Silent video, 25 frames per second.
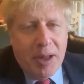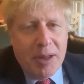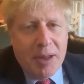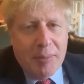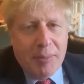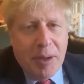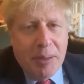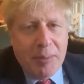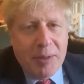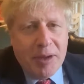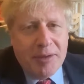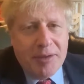by the
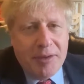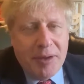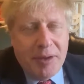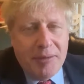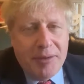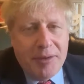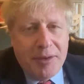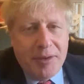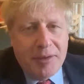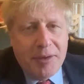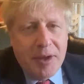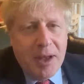public
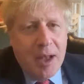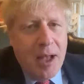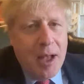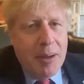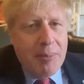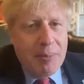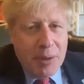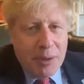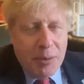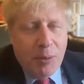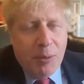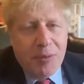services,
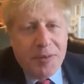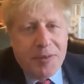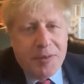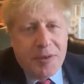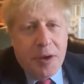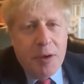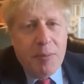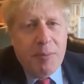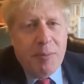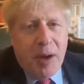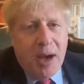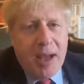but
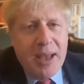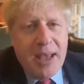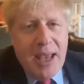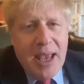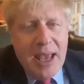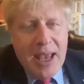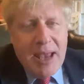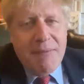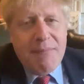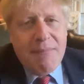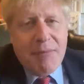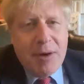also by
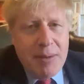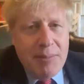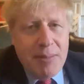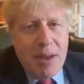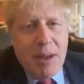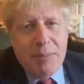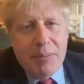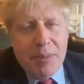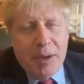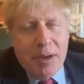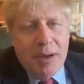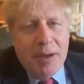every
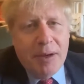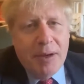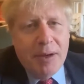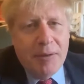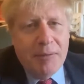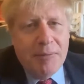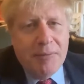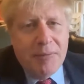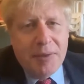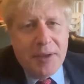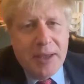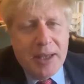member
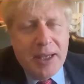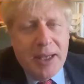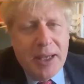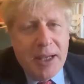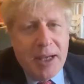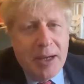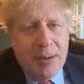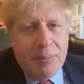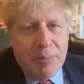of the